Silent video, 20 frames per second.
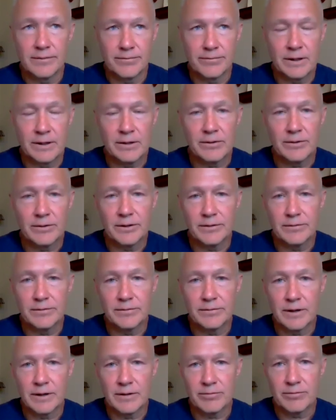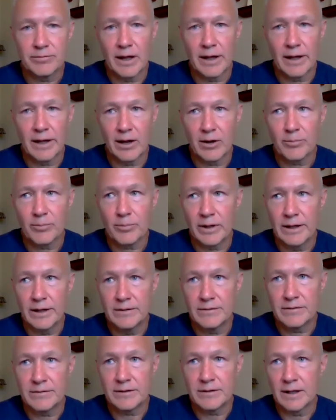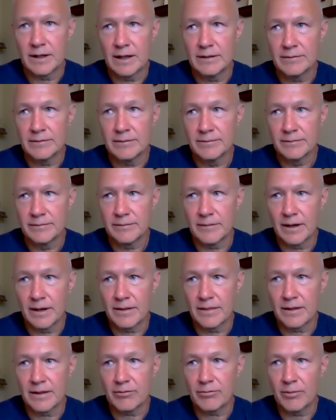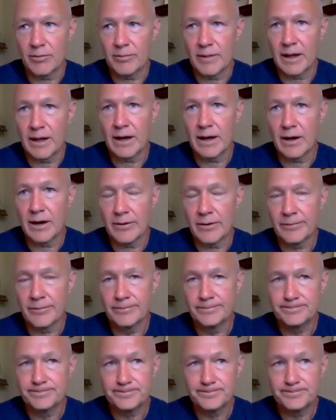field of flying airplanes. And then I think from there,